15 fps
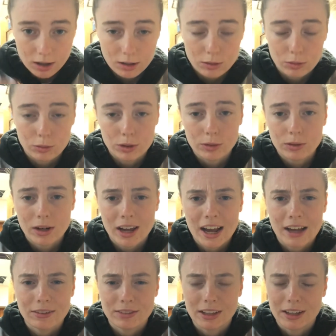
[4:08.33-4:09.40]
we want to
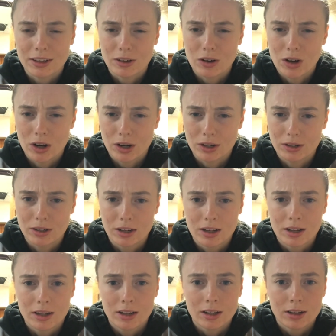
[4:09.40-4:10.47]
have that on
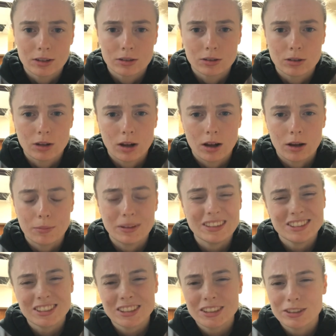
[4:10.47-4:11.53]

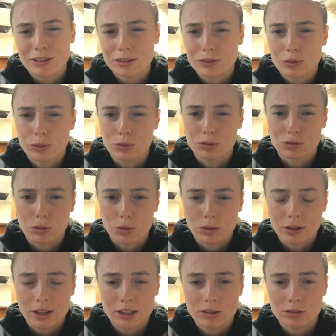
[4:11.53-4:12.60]
basically during the whole school
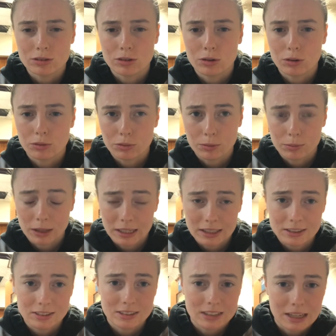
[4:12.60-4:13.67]
day, so from like
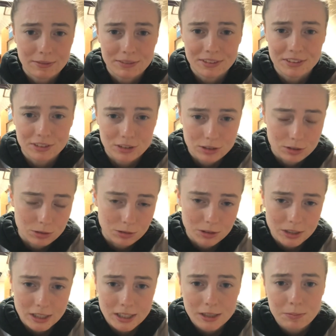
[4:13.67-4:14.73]
7 to
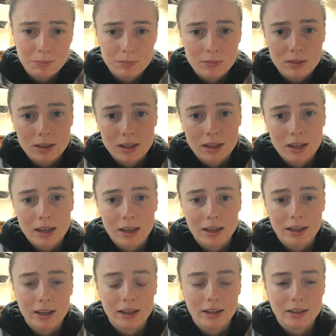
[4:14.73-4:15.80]
3,
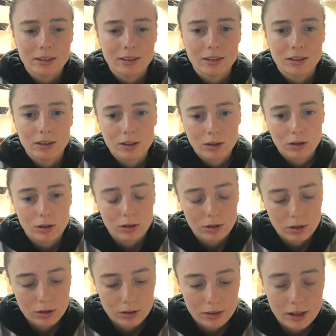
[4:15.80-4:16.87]
and
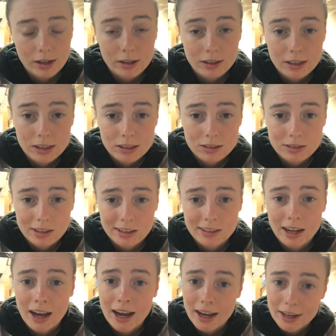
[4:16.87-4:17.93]
there is a
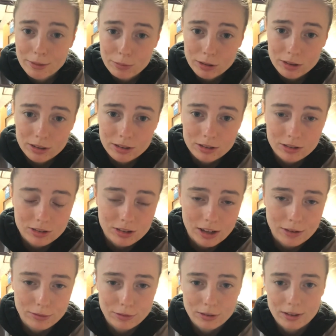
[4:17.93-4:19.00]
timer
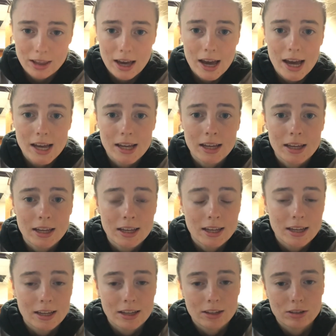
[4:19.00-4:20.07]
set for that,
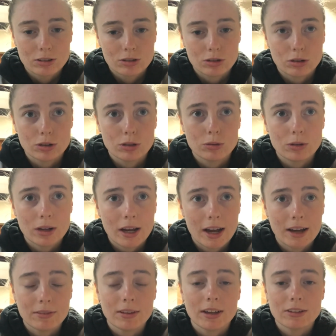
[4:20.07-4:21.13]
so you want to
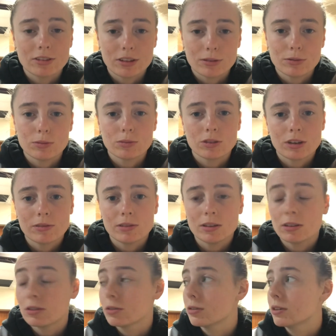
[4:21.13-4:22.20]
have that set from 7 to
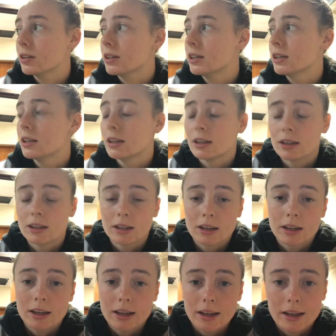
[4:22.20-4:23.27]
3,
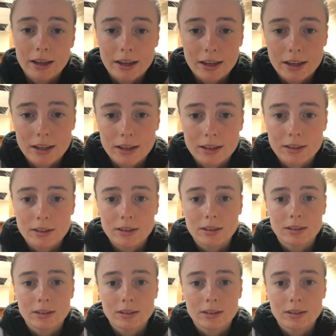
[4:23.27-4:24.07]
and